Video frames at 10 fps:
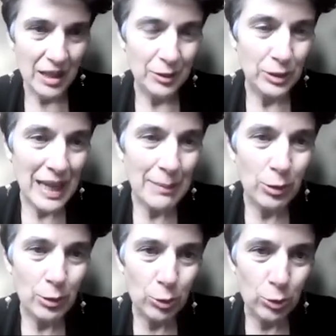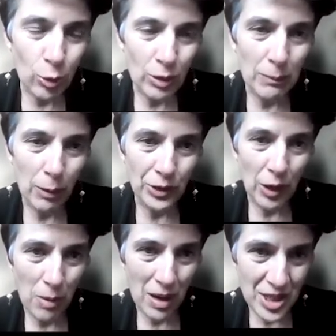Today, I'm going to talk about
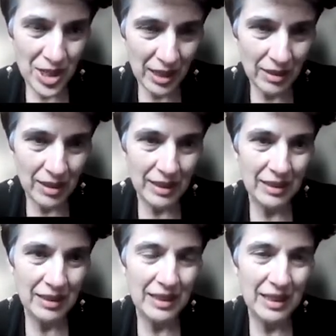how machine learning